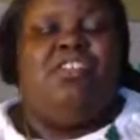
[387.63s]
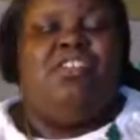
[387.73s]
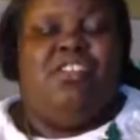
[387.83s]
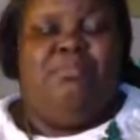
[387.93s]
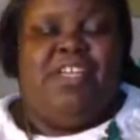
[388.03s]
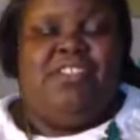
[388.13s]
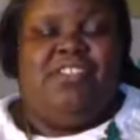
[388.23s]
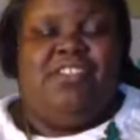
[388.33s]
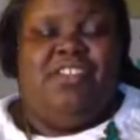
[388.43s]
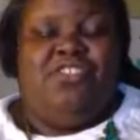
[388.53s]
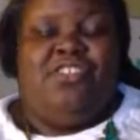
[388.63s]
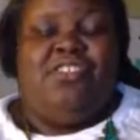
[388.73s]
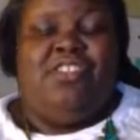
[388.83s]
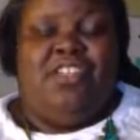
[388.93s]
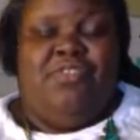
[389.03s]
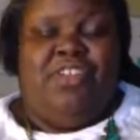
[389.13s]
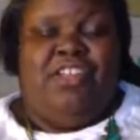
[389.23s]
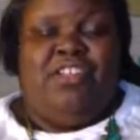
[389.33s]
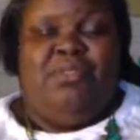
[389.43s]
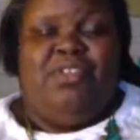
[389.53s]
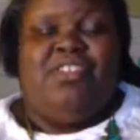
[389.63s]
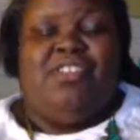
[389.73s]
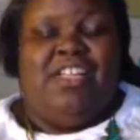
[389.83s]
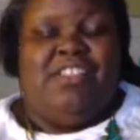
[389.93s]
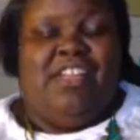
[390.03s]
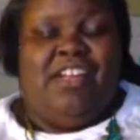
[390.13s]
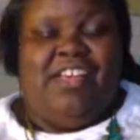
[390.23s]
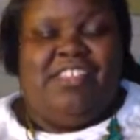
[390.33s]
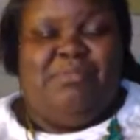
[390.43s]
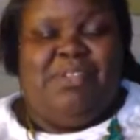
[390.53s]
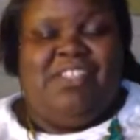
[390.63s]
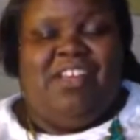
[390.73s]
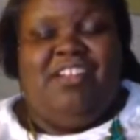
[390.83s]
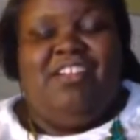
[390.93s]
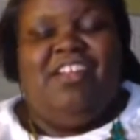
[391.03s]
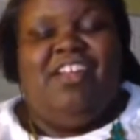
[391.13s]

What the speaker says: Some places things are significantly worse. That has to be said.